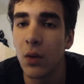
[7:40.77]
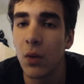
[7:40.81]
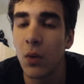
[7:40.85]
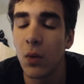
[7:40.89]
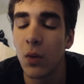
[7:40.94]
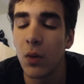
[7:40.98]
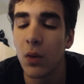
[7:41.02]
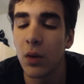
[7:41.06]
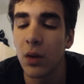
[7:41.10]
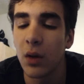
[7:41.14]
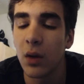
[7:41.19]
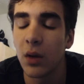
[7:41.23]

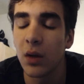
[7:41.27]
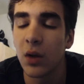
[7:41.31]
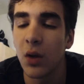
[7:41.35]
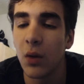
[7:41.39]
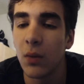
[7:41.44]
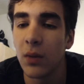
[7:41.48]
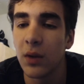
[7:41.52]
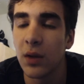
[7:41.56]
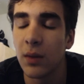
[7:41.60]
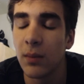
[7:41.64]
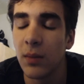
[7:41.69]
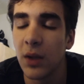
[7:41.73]
or are
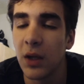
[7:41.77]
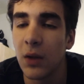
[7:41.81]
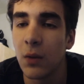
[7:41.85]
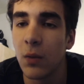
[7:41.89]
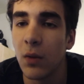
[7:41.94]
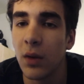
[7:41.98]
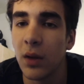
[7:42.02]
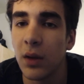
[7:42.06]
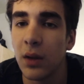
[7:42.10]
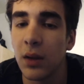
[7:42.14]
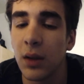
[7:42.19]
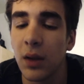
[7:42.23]
going to make
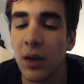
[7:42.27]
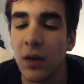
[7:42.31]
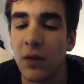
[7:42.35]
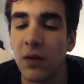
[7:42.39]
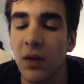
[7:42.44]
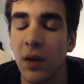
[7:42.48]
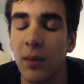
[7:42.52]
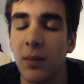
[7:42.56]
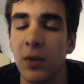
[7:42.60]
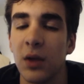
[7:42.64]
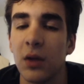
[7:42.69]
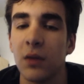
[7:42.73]
one, because
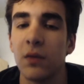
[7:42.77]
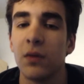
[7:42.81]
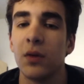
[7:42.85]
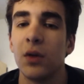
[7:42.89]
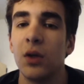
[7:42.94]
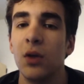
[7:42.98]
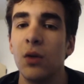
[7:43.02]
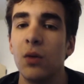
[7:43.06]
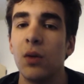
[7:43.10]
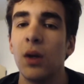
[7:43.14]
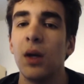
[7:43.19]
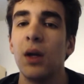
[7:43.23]
I'm here for
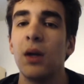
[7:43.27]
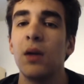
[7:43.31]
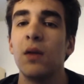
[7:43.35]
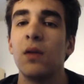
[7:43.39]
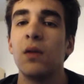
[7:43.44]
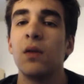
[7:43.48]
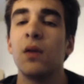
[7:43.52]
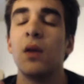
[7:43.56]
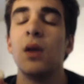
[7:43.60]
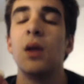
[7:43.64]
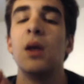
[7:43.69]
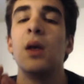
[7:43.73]
you guys.